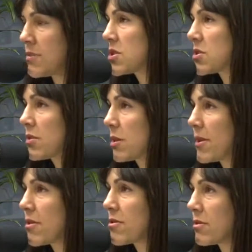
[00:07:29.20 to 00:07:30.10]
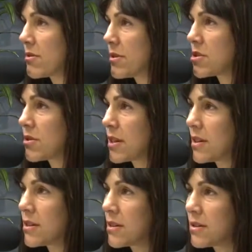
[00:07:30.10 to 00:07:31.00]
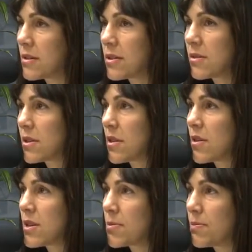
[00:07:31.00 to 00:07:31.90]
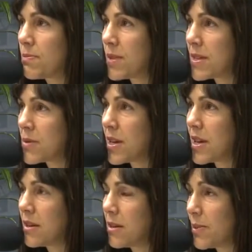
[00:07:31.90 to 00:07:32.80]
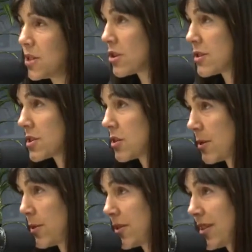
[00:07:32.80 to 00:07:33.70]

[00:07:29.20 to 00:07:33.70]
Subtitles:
Just doing a marathon and trying to do it at the highest place we can. But not at the top.